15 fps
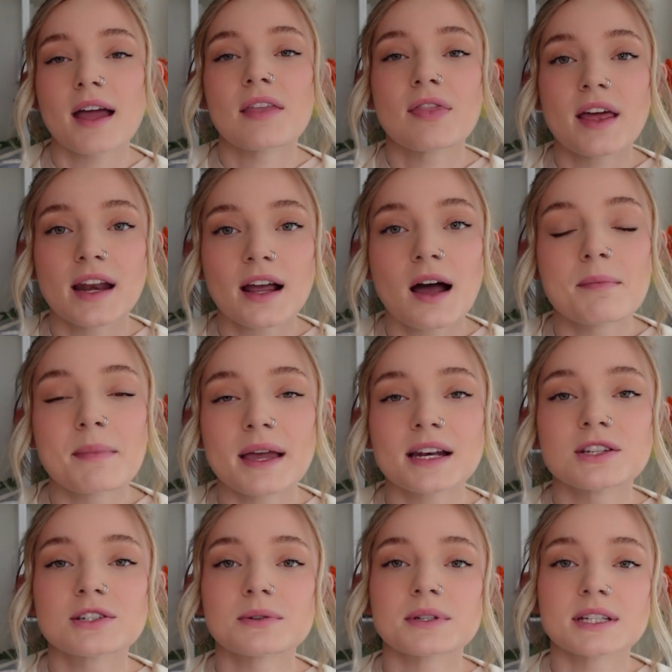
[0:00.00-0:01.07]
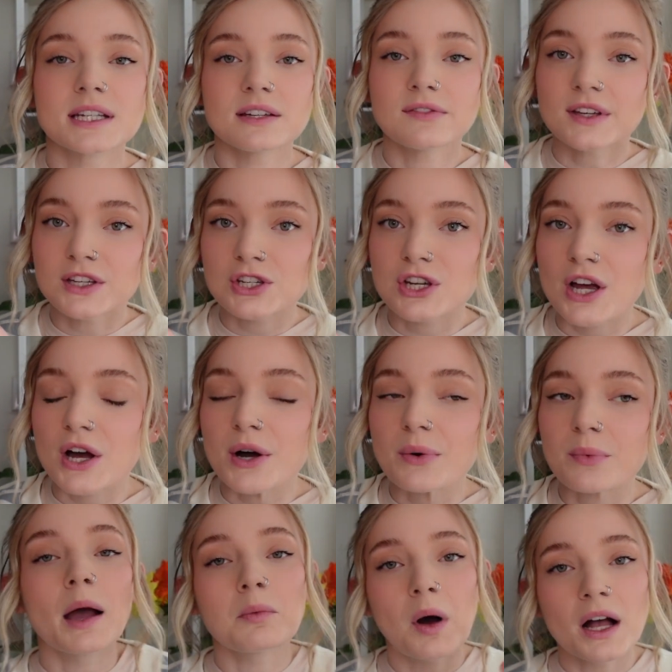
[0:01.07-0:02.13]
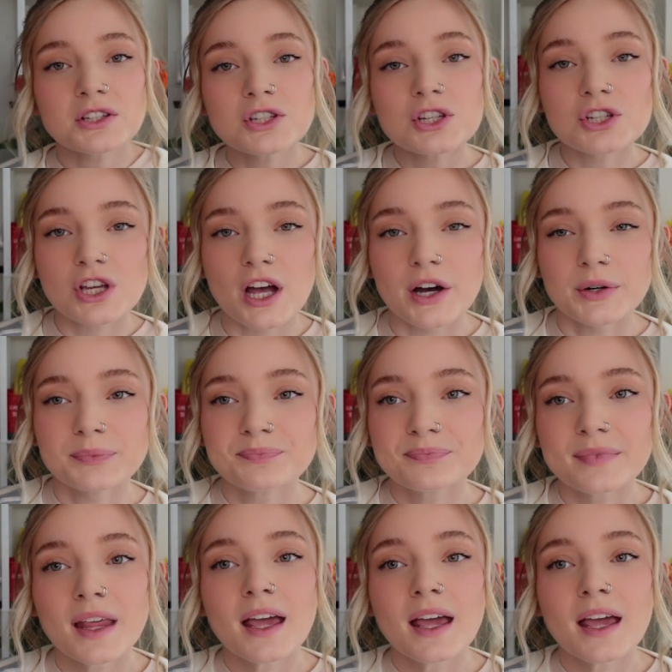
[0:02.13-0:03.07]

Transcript: and then it got made into a TV show. I watched the show.